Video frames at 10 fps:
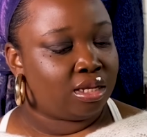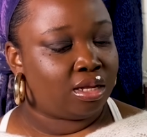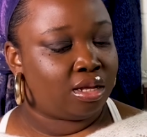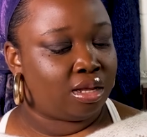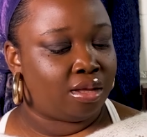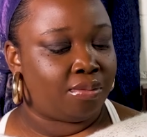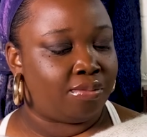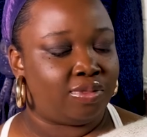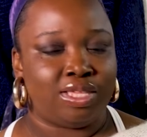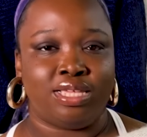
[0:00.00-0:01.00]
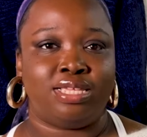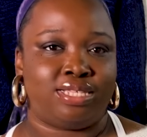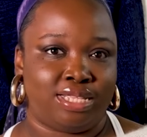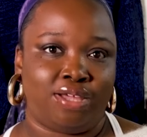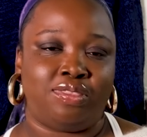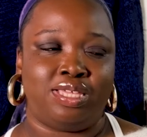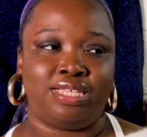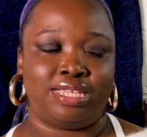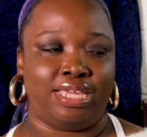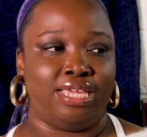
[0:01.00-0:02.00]

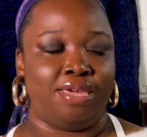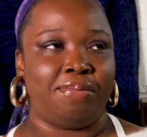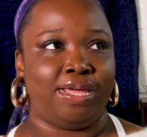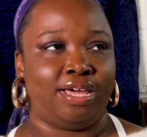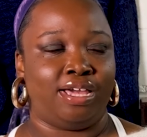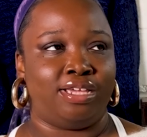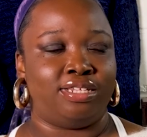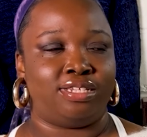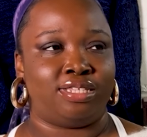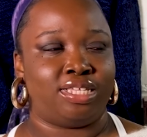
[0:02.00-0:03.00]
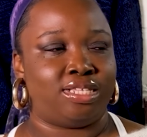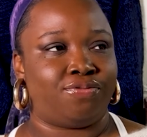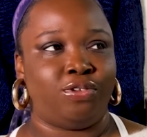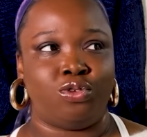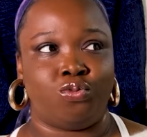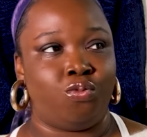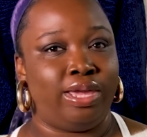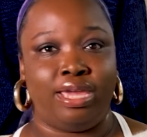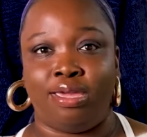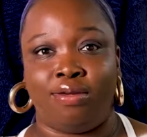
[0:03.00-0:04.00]
This I can get behind. This feels
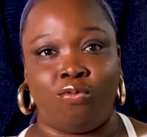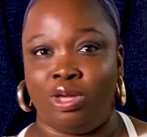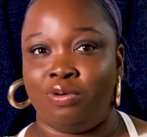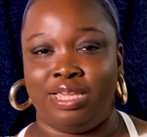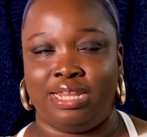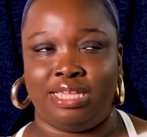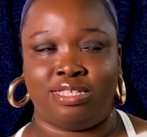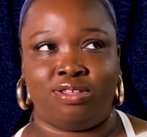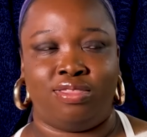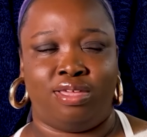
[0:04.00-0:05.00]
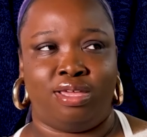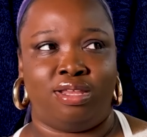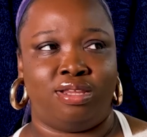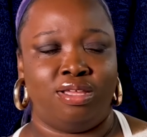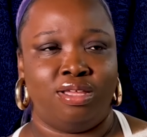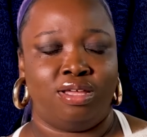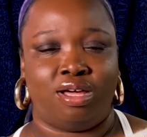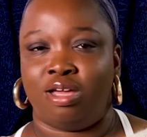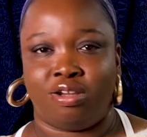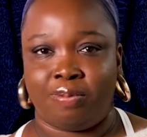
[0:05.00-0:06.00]
way, way, way nicer than
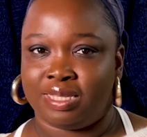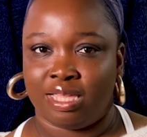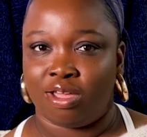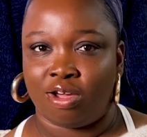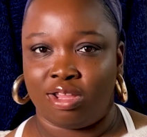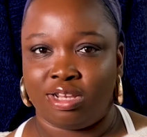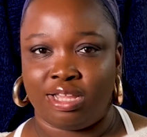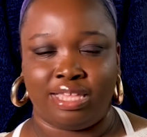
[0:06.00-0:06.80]
100% cotton.